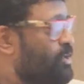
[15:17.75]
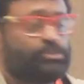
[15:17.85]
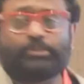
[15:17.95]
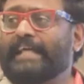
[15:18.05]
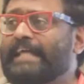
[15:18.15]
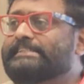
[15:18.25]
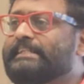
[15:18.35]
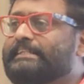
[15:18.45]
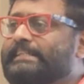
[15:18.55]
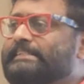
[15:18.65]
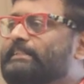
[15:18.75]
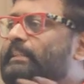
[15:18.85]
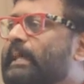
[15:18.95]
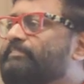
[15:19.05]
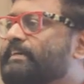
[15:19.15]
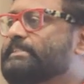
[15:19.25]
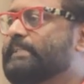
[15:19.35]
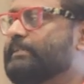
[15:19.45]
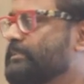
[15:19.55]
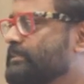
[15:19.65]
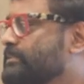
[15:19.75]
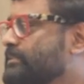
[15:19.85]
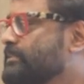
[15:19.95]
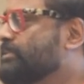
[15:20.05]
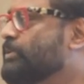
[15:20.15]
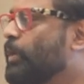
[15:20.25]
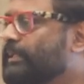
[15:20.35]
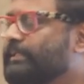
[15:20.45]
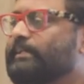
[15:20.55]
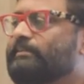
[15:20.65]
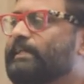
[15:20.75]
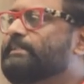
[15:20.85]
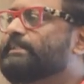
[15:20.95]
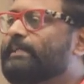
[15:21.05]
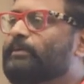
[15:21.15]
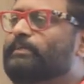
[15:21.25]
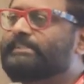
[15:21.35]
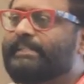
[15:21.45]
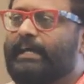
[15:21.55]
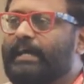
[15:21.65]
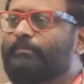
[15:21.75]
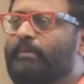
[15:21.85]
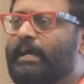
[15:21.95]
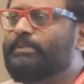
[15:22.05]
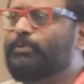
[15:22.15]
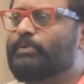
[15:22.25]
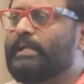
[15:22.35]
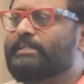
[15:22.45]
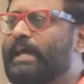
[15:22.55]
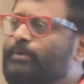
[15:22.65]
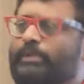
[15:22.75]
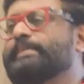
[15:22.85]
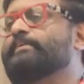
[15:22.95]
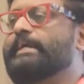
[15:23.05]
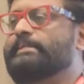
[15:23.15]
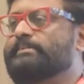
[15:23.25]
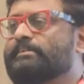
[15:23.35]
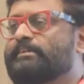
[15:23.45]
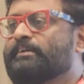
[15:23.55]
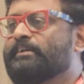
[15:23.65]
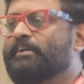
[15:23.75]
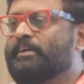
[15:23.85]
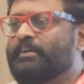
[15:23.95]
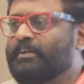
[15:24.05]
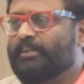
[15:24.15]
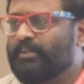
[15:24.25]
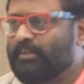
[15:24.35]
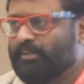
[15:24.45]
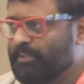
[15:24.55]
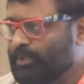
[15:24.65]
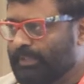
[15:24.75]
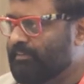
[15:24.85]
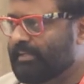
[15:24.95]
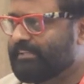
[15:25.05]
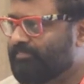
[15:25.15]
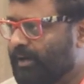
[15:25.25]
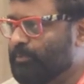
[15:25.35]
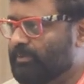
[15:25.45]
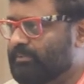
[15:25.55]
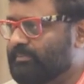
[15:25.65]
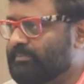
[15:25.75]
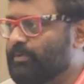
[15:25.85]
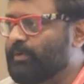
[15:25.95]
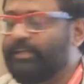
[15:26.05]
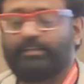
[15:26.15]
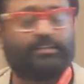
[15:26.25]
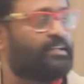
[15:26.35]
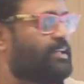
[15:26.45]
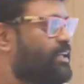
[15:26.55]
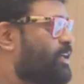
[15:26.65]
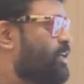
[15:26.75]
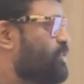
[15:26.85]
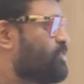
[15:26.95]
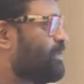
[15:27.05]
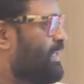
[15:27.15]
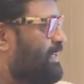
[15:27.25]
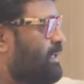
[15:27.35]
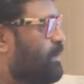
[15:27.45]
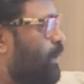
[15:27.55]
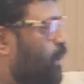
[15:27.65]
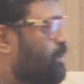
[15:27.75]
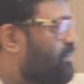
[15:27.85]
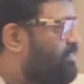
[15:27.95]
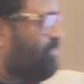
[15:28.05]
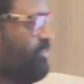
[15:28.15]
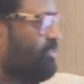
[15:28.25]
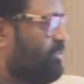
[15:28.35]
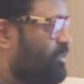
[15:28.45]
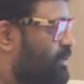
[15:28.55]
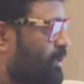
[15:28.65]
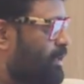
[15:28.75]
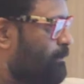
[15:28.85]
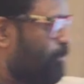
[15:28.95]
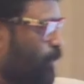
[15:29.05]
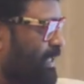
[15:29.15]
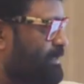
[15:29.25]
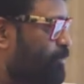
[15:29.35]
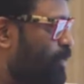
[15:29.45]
So that's the reason the life has changed. The content writer cannot say, I only write. You will never get found. Okay. So there are a lot of bullet